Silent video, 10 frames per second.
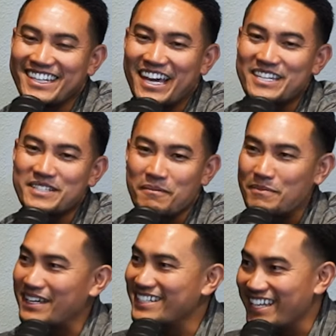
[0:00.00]
The
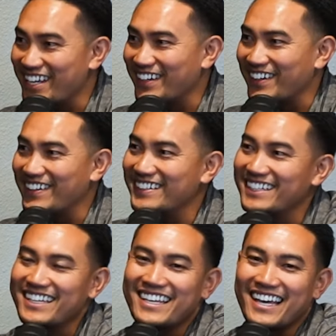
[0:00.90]
next big deal.
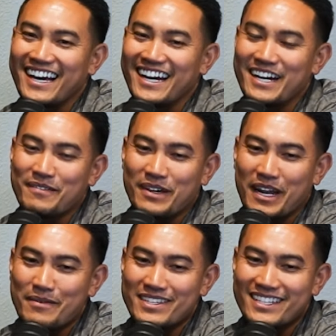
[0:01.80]

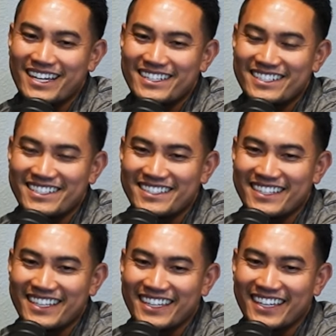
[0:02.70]
And I'm excited to
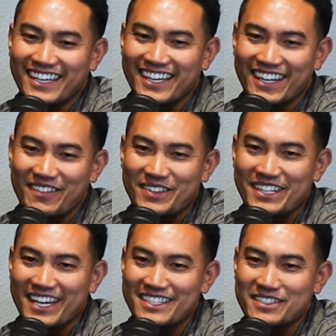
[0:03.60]
see, what
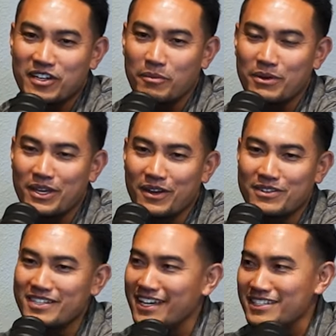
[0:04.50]
the next couple
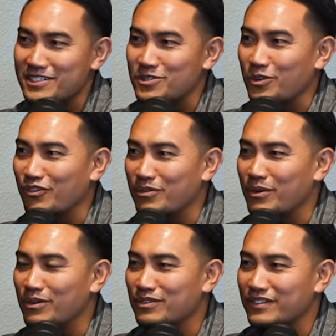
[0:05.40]
years has in store for
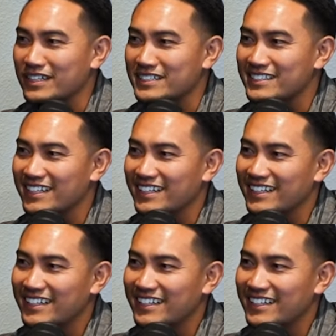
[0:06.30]
both of us.